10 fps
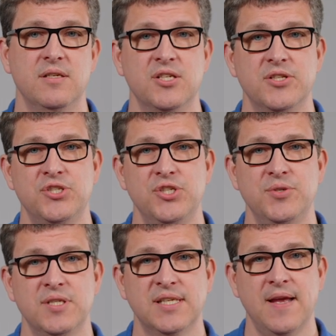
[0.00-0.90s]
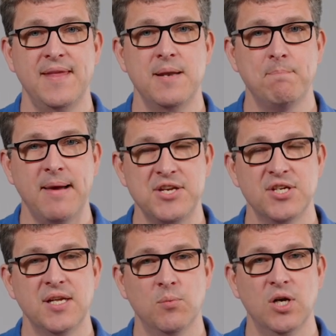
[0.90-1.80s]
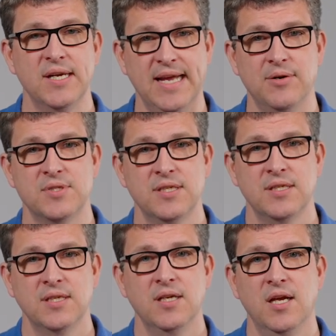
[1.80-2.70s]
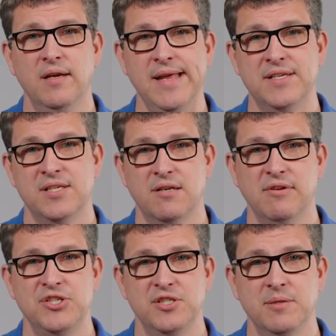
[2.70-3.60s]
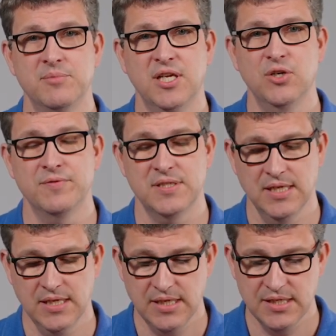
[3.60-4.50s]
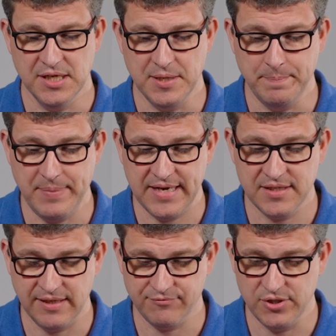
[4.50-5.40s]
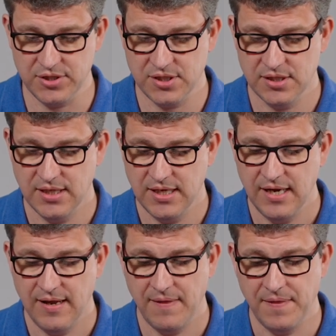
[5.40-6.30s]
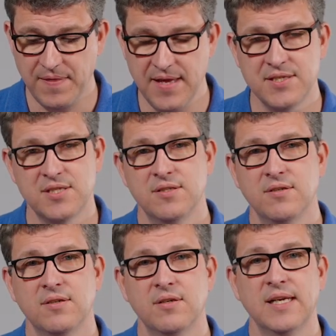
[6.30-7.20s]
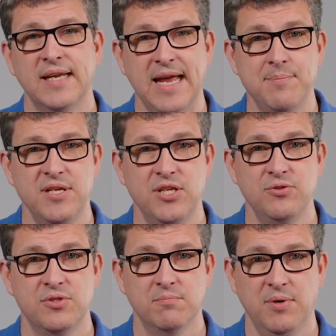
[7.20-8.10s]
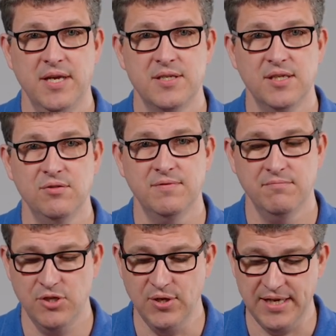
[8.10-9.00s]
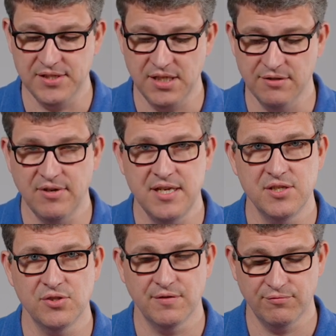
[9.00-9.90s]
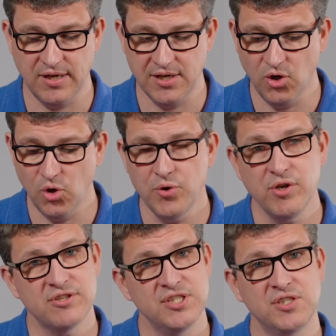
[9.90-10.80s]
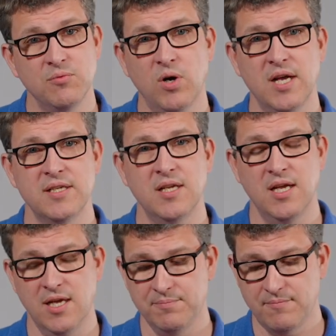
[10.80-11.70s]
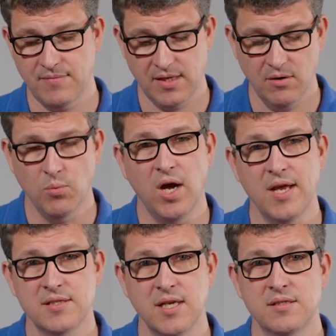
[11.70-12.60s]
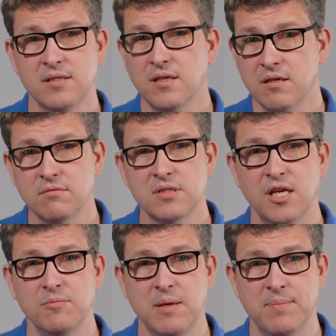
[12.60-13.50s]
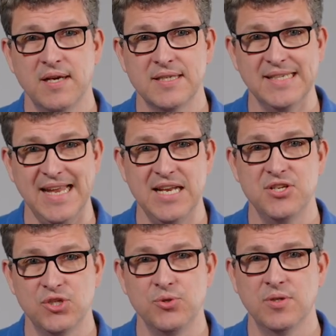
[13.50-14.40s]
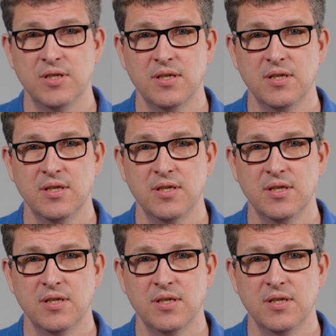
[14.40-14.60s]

so the students can then manually work out acceleration themselves. So the big difference, this can be used by itself. You can see the readings on the front. All your existing wired sensors can also be plugged into